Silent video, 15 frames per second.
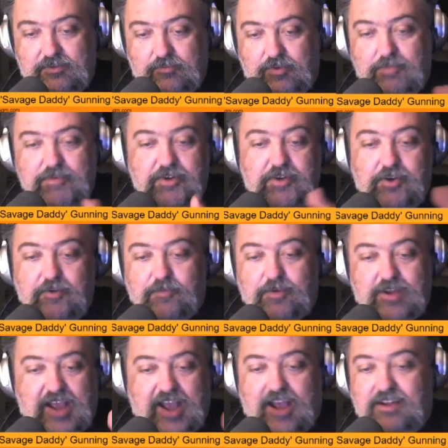What
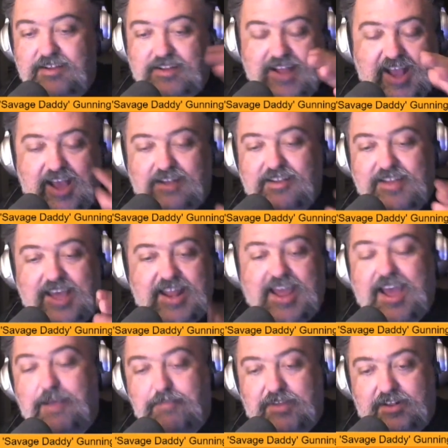maneuver? How did that
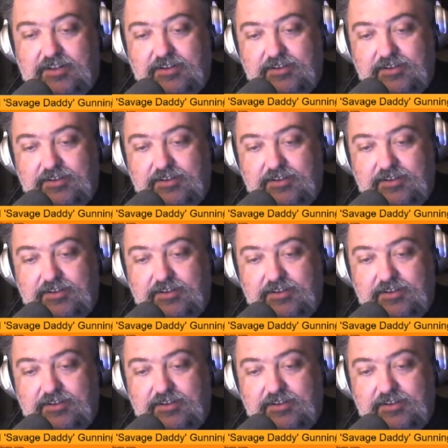happen?